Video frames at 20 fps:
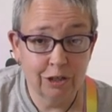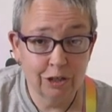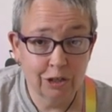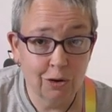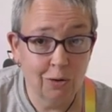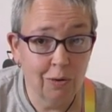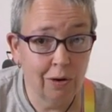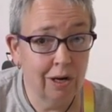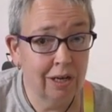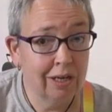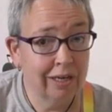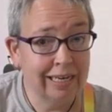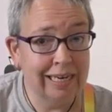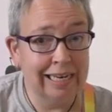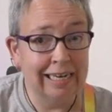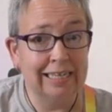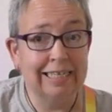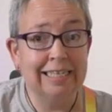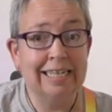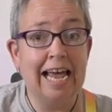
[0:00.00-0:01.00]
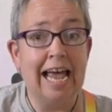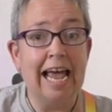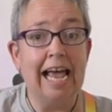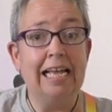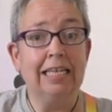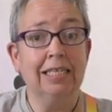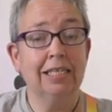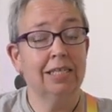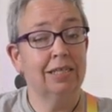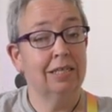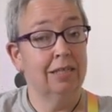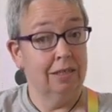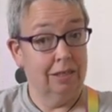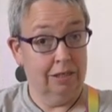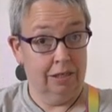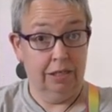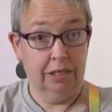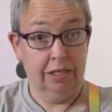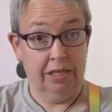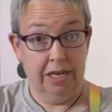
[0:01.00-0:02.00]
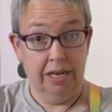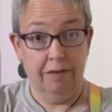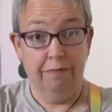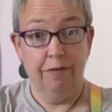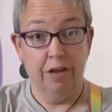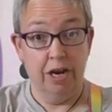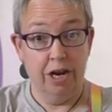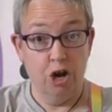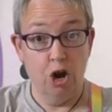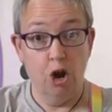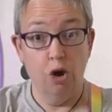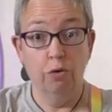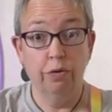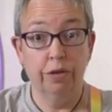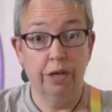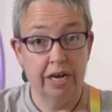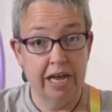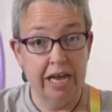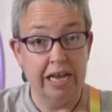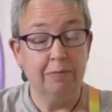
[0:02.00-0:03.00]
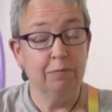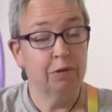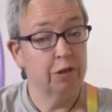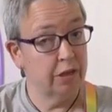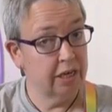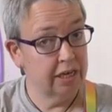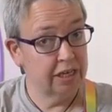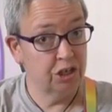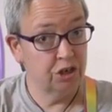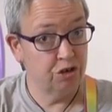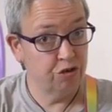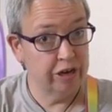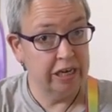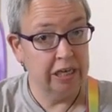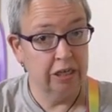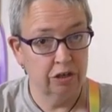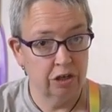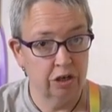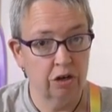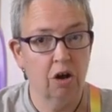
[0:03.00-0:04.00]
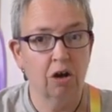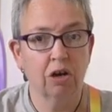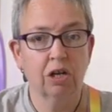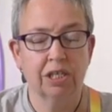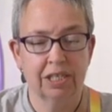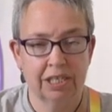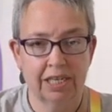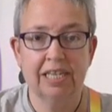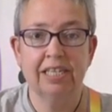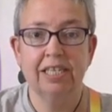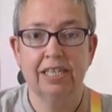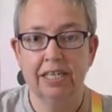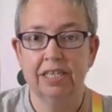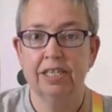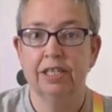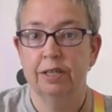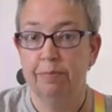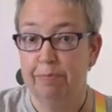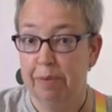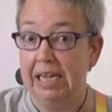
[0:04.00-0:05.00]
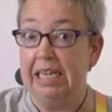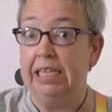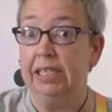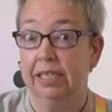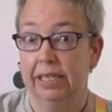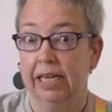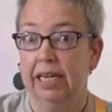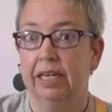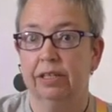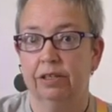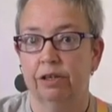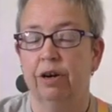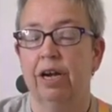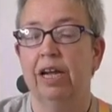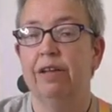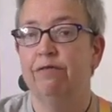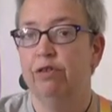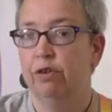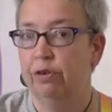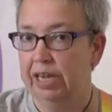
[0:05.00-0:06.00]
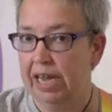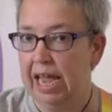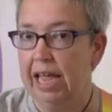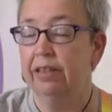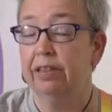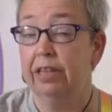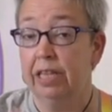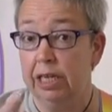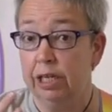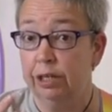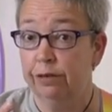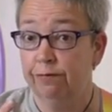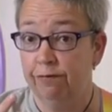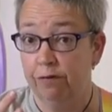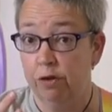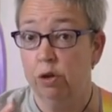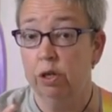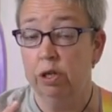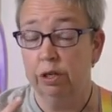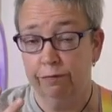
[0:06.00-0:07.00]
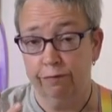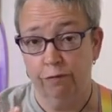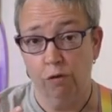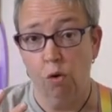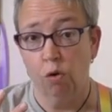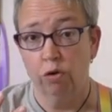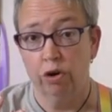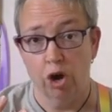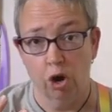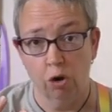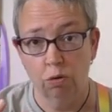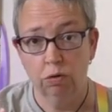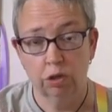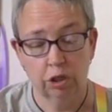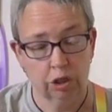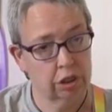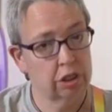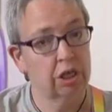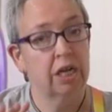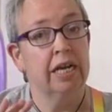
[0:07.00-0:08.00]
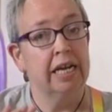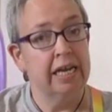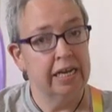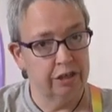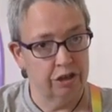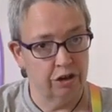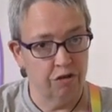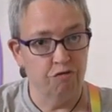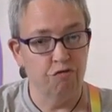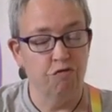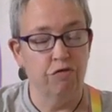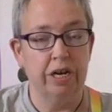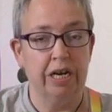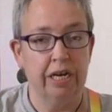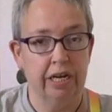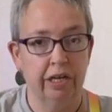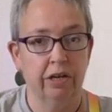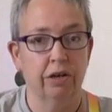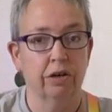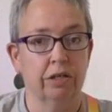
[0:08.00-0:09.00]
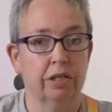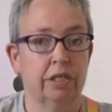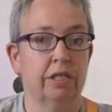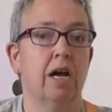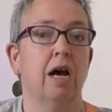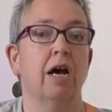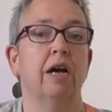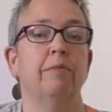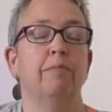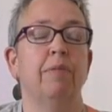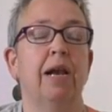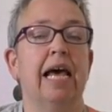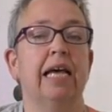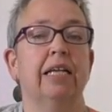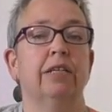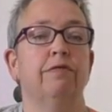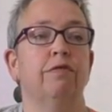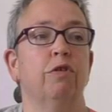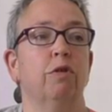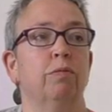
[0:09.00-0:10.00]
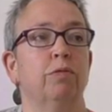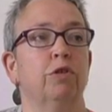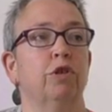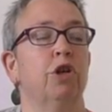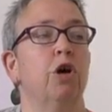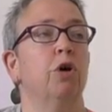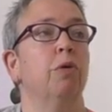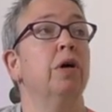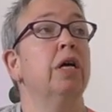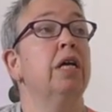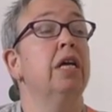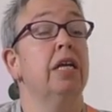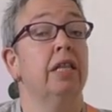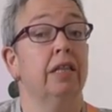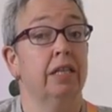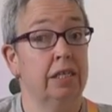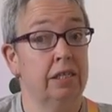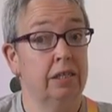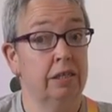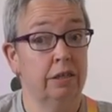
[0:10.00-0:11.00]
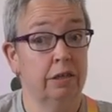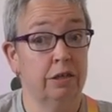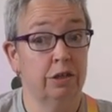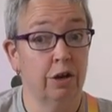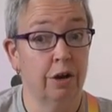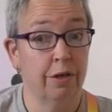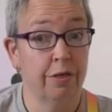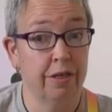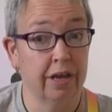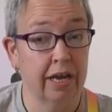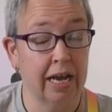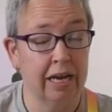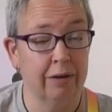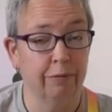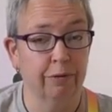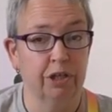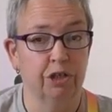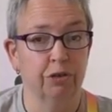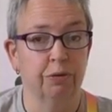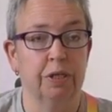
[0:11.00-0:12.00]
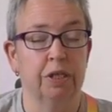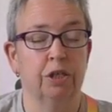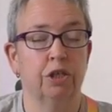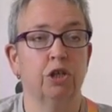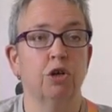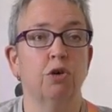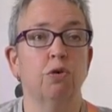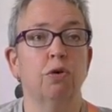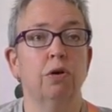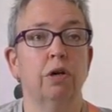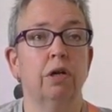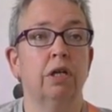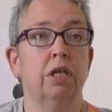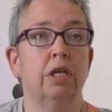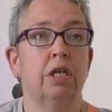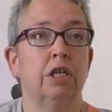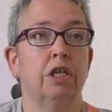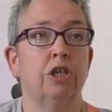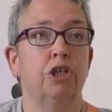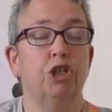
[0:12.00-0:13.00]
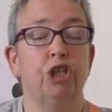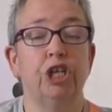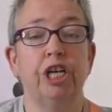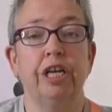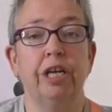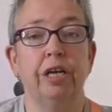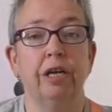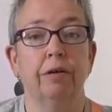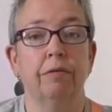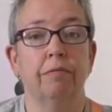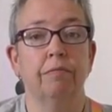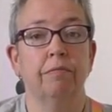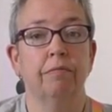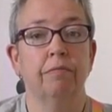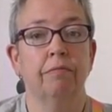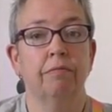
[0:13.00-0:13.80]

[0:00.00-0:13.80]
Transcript: in school, little test to see if they know the names of their strings or not, because this is the basics, all right? If you can get these first four notes, it's a really good starting platform. So this is the sort of thing I would do in school. G,